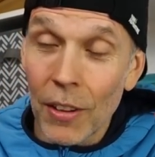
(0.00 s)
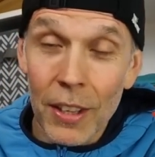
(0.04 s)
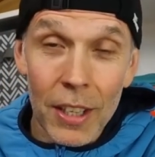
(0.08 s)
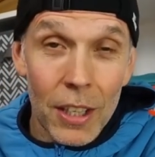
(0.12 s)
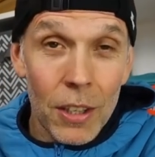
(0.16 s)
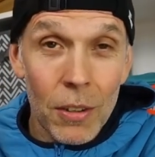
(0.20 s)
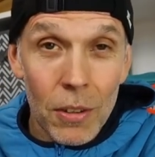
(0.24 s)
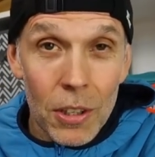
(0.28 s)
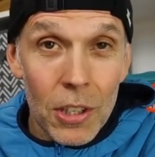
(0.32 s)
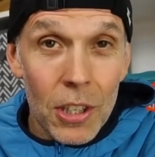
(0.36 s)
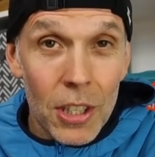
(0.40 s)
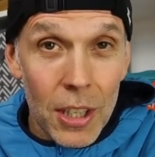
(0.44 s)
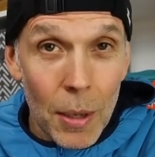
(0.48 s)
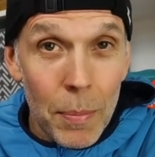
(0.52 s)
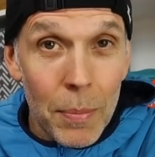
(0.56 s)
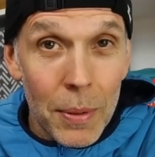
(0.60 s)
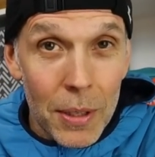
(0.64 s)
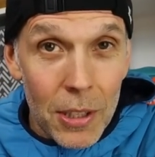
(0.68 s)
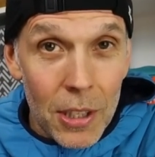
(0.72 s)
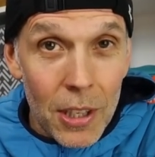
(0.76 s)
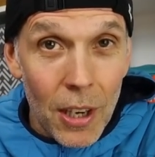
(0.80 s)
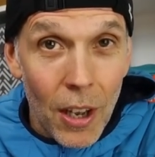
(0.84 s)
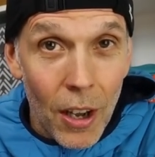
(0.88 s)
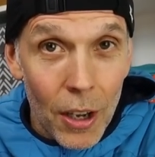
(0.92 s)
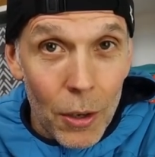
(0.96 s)
I think you'd slip
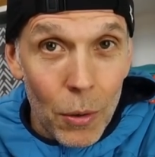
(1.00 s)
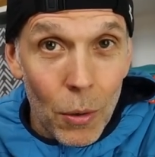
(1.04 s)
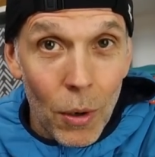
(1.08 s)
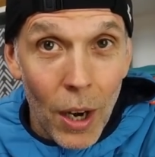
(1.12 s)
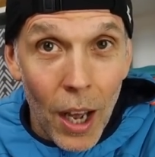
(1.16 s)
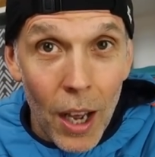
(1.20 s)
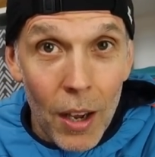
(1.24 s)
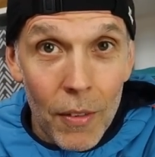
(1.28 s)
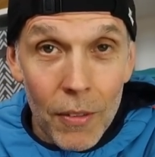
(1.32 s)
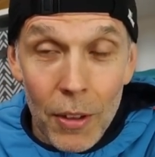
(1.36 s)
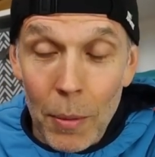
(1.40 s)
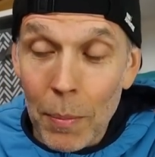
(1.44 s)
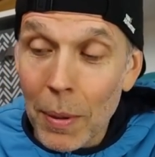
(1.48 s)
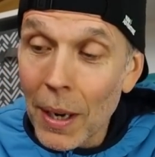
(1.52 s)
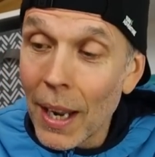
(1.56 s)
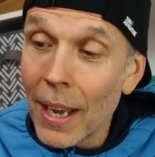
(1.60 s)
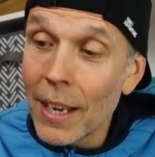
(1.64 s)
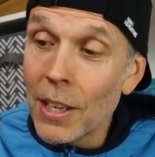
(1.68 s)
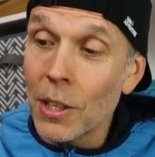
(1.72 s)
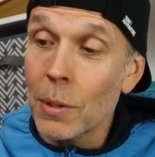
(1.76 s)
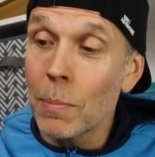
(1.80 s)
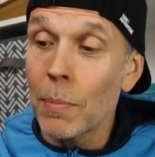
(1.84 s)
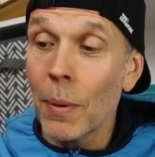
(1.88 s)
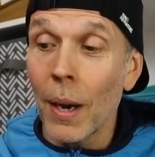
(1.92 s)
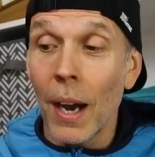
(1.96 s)
and slide all over the
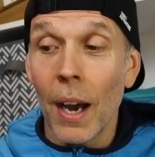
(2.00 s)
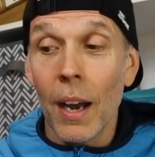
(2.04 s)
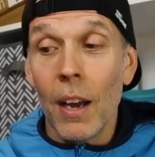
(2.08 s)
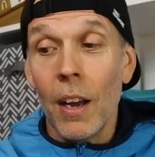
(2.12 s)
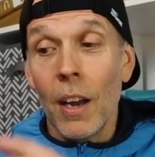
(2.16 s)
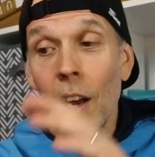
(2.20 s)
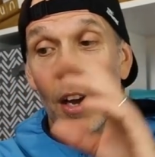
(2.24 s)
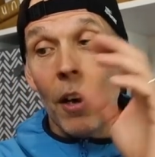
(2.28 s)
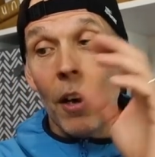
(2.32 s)
place. But